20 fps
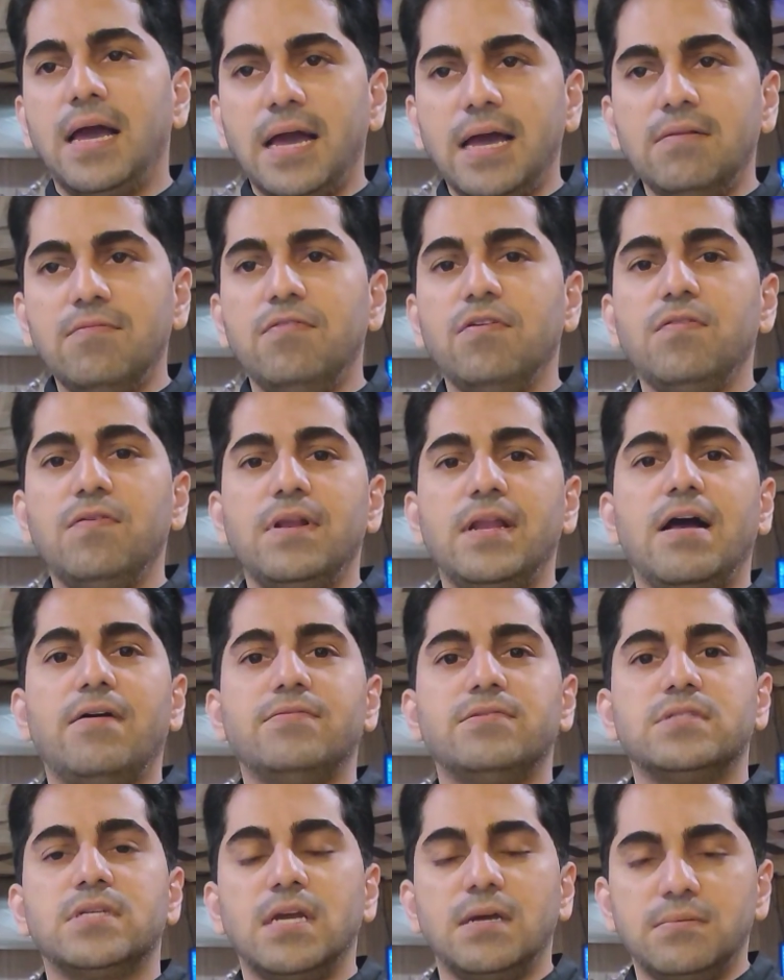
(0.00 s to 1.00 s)
and we will
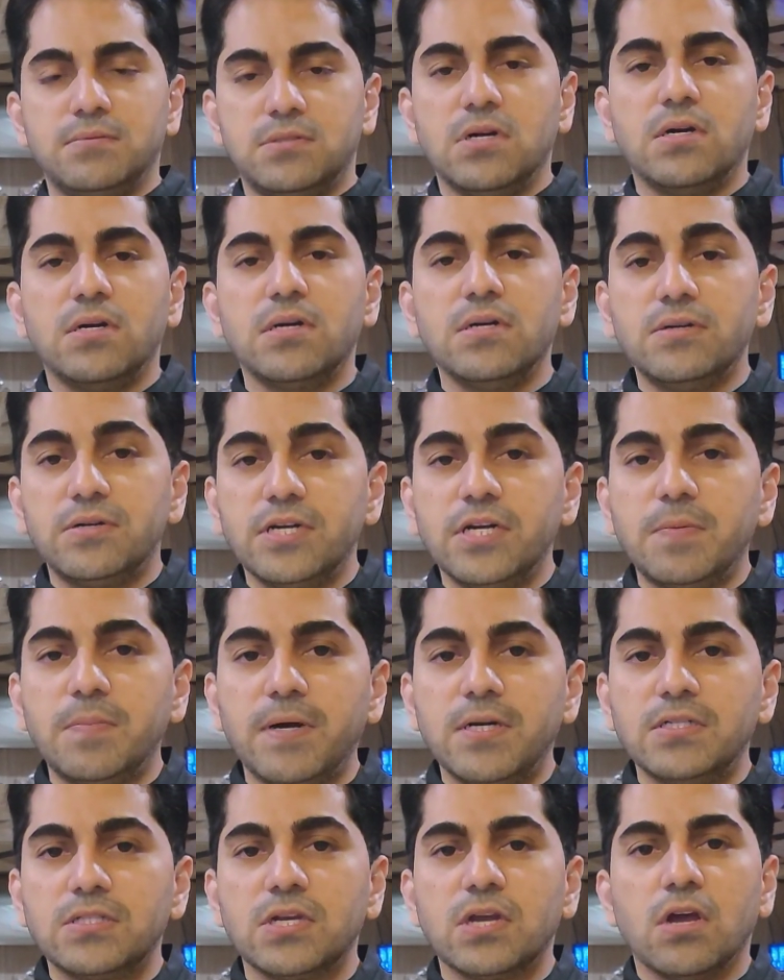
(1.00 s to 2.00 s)
have certain
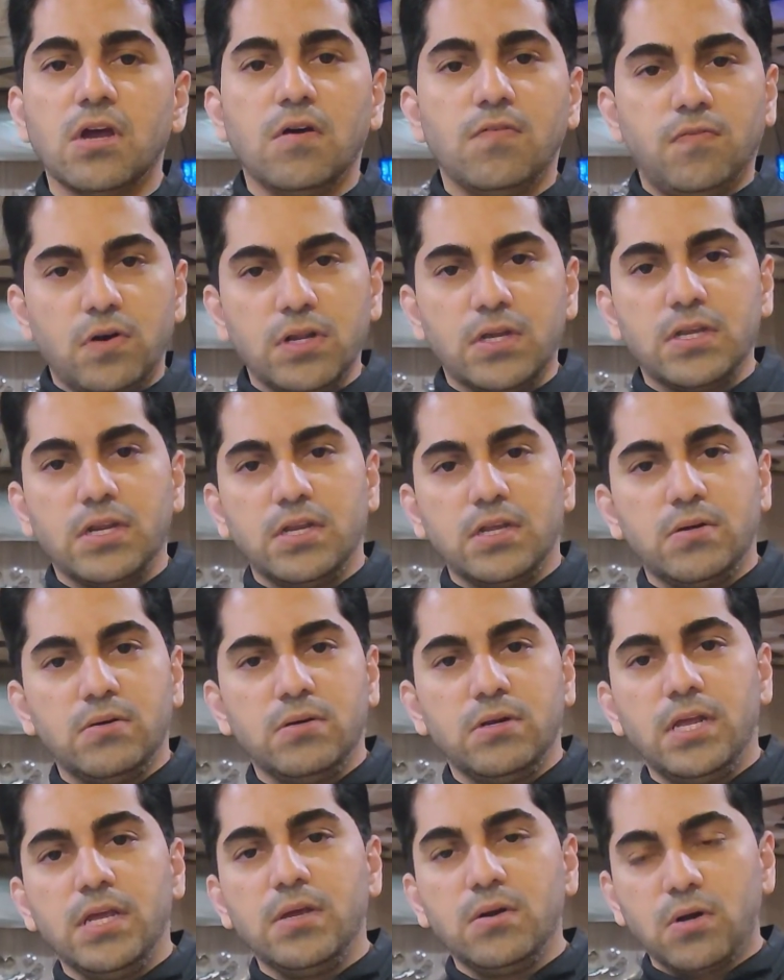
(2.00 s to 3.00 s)
treatments for
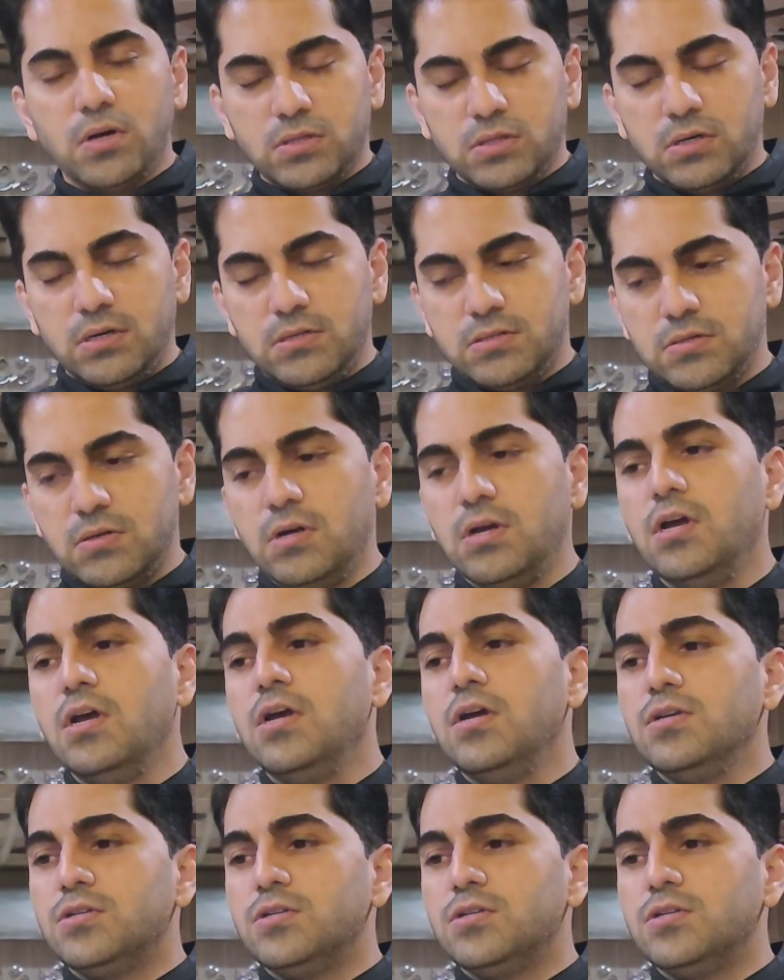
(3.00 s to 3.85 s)
regrowth also.